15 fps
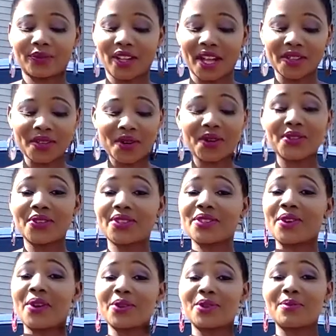I told you it's
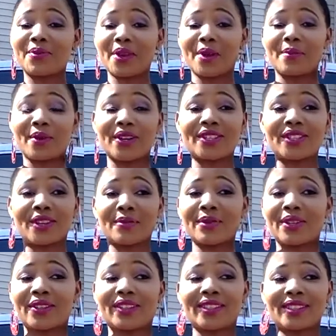going to be emotional
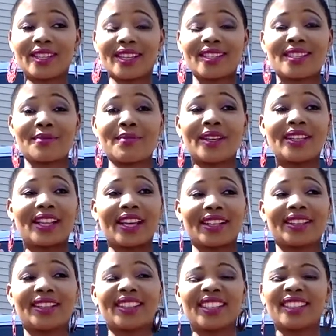because it's been like
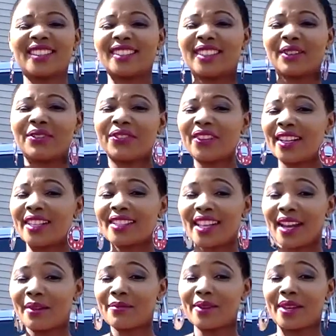the feelings
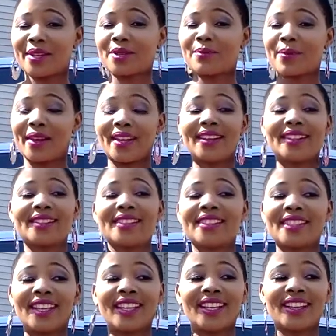that I've been
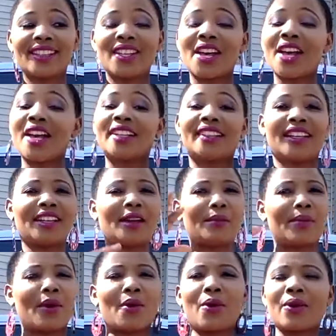experiencing, thinking
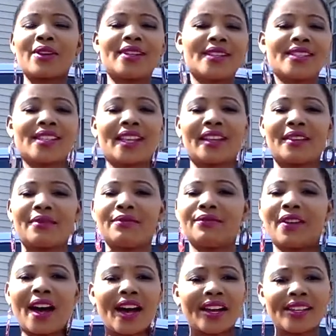about all this like
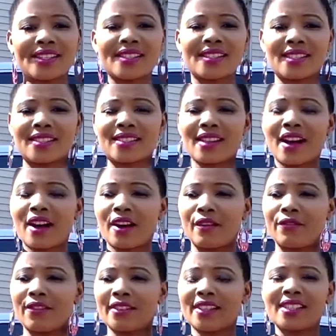violence and stuff,
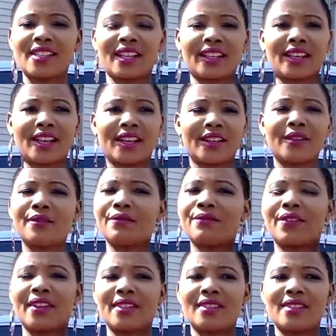and these like
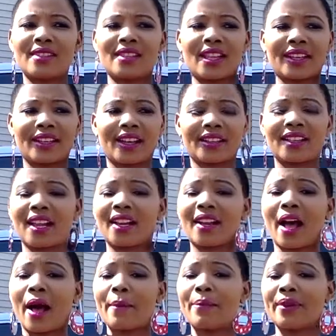events like that are
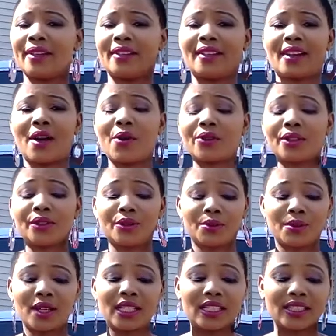happening around the
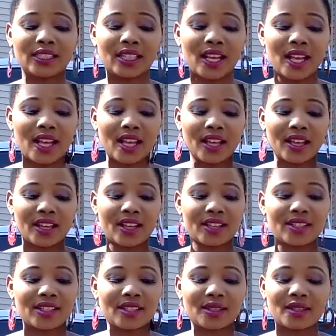world, and I
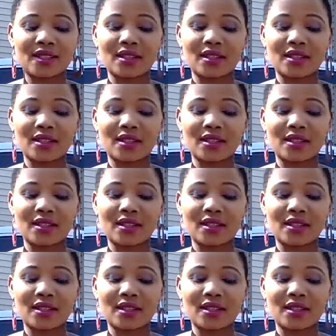just